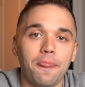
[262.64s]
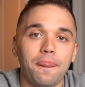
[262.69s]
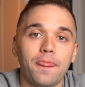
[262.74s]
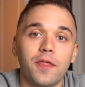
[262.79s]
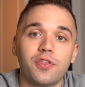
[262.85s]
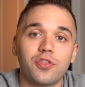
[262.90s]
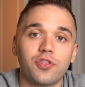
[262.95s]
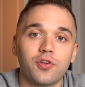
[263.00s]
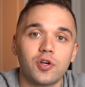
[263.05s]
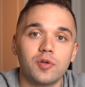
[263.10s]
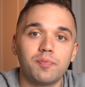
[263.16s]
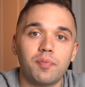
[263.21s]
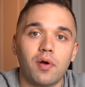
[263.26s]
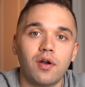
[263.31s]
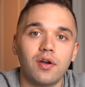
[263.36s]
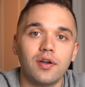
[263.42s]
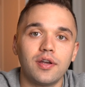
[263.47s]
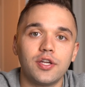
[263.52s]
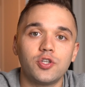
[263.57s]
The third
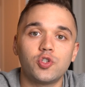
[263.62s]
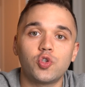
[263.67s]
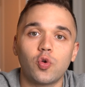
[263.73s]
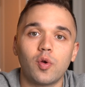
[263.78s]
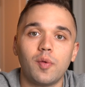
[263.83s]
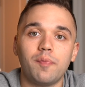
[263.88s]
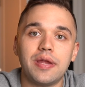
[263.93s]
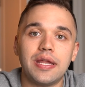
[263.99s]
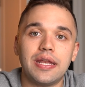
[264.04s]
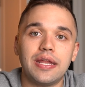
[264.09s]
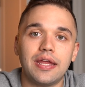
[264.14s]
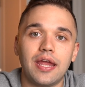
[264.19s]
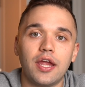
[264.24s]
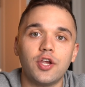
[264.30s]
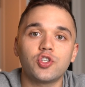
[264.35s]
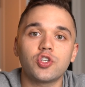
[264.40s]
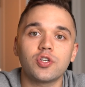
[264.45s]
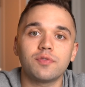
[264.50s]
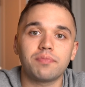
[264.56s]
part is your
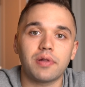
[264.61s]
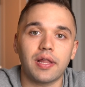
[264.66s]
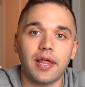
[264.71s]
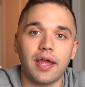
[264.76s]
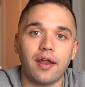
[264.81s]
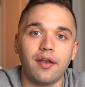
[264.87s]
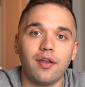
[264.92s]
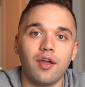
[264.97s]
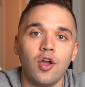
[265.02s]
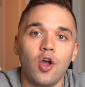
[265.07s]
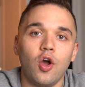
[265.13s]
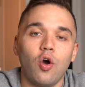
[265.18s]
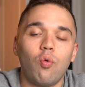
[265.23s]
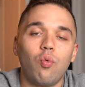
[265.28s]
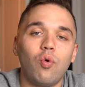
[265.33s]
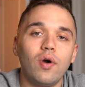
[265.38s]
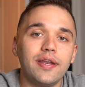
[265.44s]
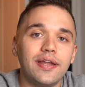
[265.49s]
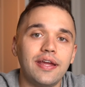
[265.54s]
remediation plan.
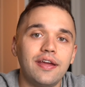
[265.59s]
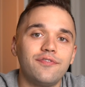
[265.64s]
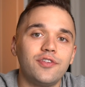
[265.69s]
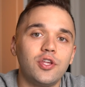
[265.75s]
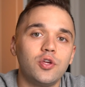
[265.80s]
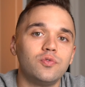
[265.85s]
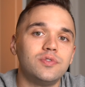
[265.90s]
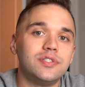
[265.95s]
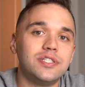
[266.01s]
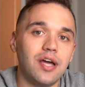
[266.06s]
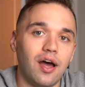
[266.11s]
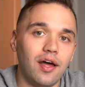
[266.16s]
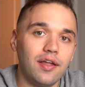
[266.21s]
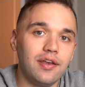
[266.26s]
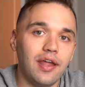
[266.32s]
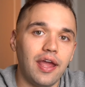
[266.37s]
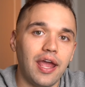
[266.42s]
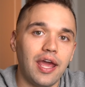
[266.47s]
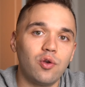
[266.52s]
What have you
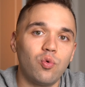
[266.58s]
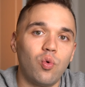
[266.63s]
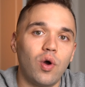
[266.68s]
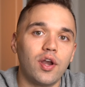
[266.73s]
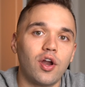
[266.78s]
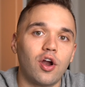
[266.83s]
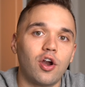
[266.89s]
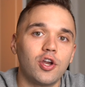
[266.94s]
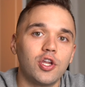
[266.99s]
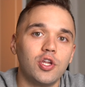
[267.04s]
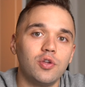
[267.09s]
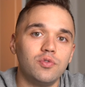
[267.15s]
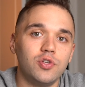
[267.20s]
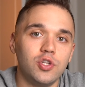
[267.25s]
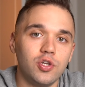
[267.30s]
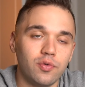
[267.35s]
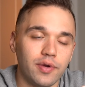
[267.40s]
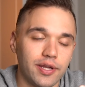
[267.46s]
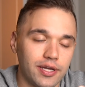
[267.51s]
done and what are you
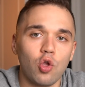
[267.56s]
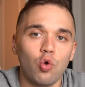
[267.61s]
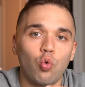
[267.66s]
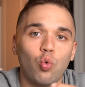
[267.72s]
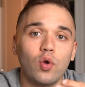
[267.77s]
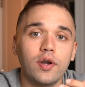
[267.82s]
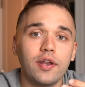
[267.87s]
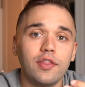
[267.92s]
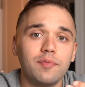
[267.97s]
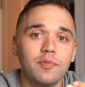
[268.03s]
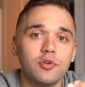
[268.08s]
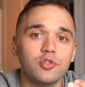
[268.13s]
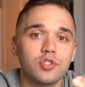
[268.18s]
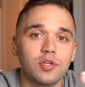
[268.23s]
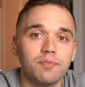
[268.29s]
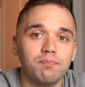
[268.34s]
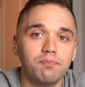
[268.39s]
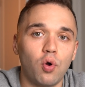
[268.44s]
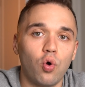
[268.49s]
doing? One of the
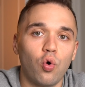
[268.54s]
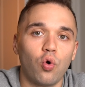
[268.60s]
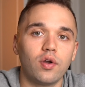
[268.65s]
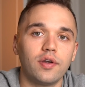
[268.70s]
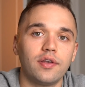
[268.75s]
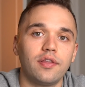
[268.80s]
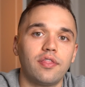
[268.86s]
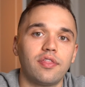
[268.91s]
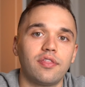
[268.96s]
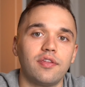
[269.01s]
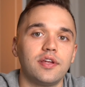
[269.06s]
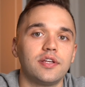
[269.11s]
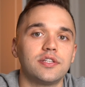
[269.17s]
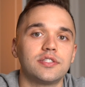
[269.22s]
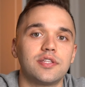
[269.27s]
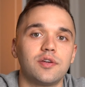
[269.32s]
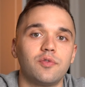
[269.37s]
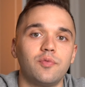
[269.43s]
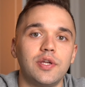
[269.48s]
most important
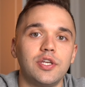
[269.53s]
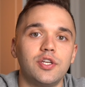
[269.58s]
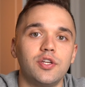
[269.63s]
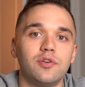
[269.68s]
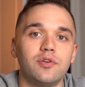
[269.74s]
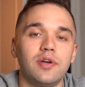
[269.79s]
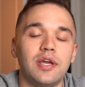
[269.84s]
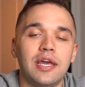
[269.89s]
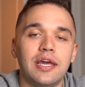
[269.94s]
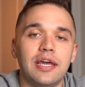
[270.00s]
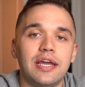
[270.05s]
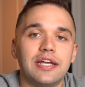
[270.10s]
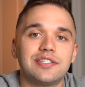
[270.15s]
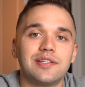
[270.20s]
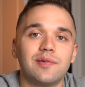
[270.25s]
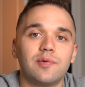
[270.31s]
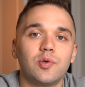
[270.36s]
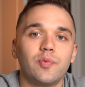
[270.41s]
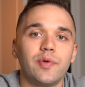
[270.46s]
things that we do
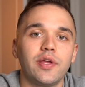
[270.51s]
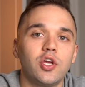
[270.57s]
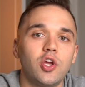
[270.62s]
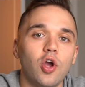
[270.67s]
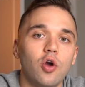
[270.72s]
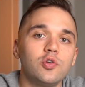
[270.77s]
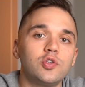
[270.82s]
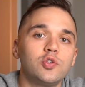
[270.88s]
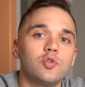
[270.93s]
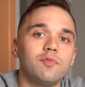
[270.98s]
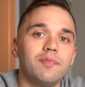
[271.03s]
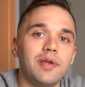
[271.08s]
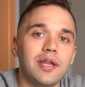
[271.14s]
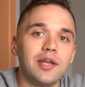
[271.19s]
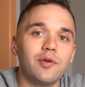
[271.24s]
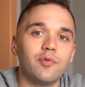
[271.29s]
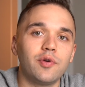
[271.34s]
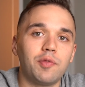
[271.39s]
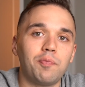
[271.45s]
is that when we go to a
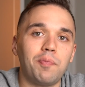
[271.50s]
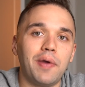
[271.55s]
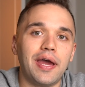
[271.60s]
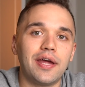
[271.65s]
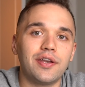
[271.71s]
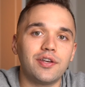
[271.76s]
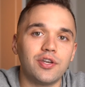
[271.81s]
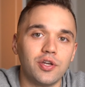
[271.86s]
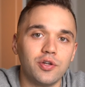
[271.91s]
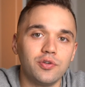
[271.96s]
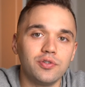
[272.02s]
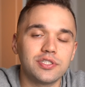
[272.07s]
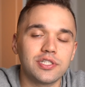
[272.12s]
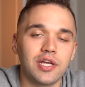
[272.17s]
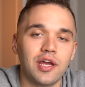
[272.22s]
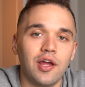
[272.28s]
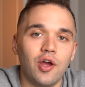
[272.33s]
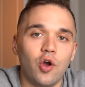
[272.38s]
meeting with bad news,